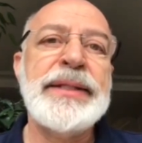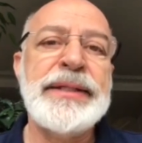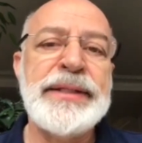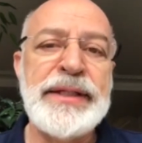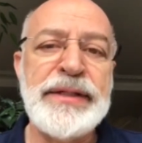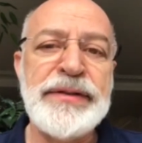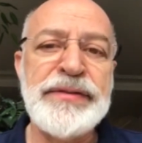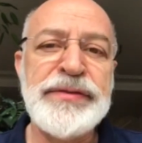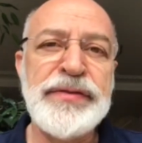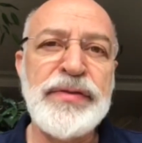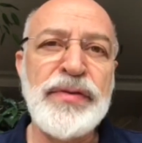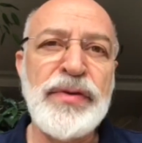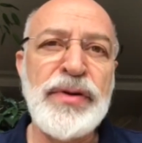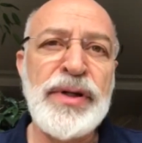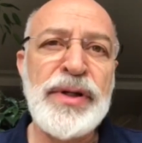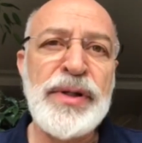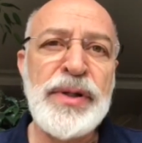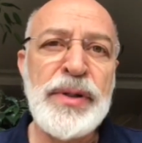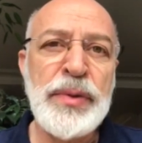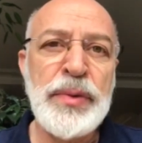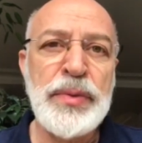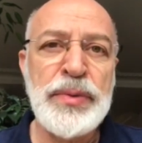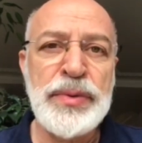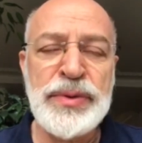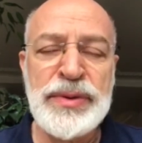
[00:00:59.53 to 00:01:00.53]

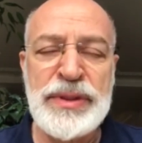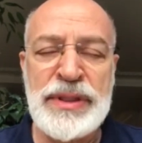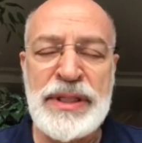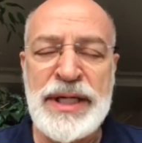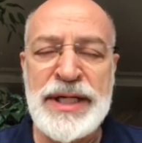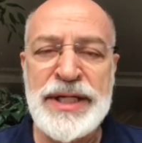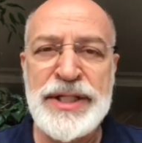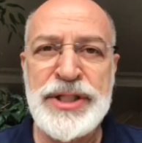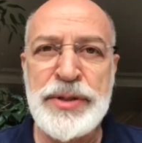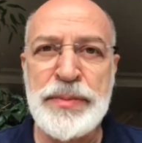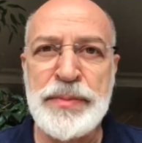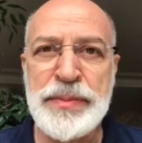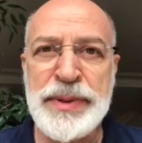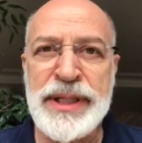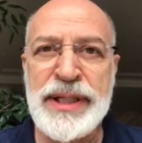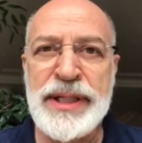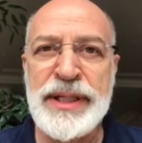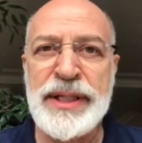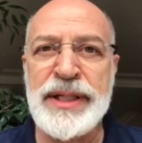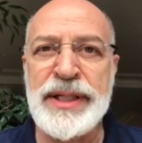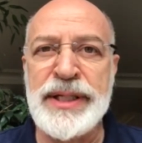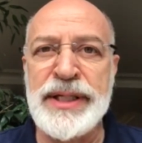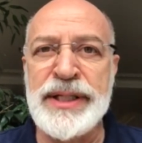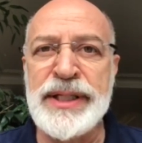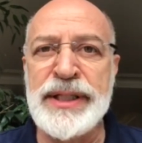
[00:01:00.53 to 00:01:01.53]
Therefore, we would like to
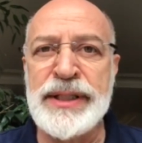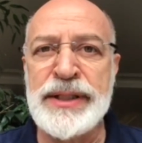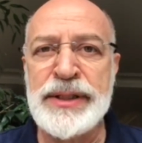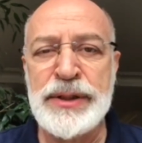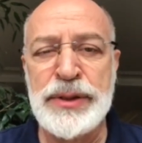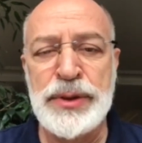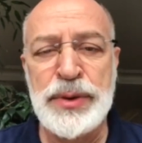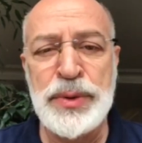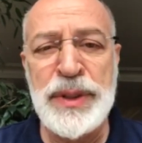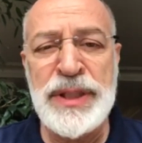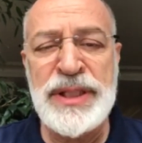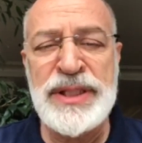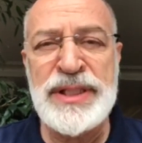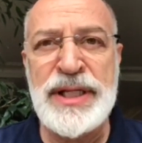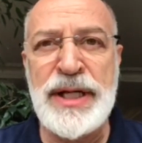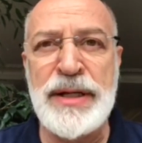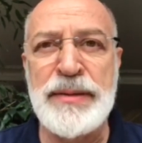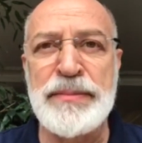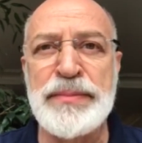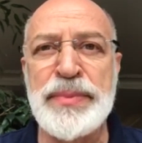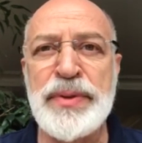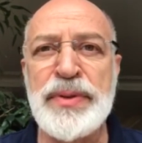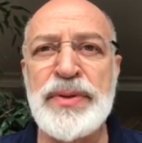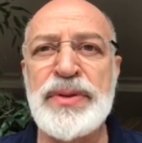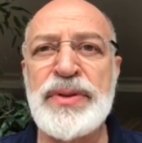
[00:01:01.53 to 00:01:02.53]
bring here two
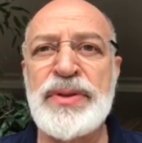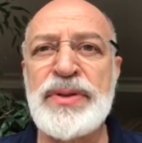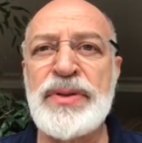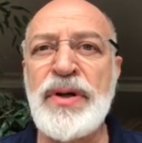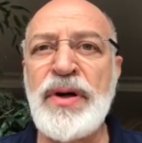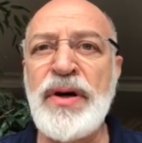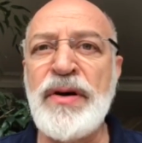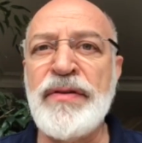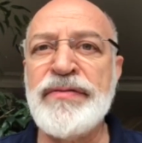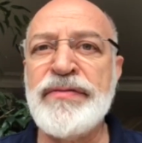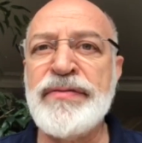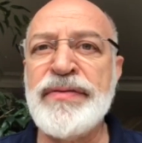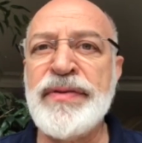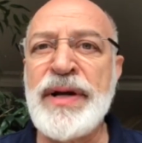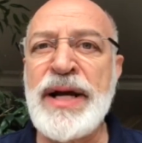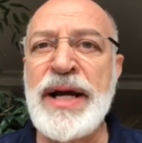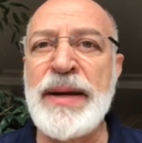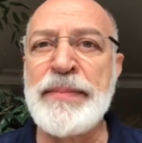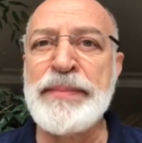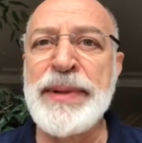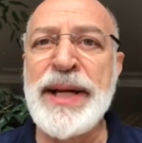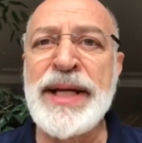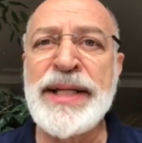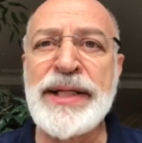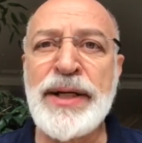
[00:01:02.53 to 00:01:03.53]
examples of
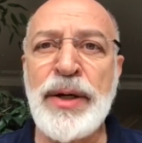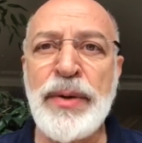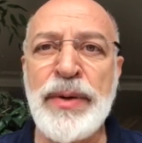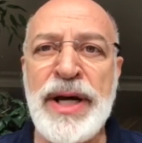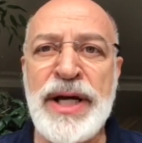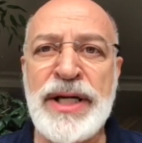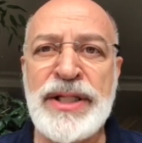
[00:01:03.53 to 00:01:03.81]
practical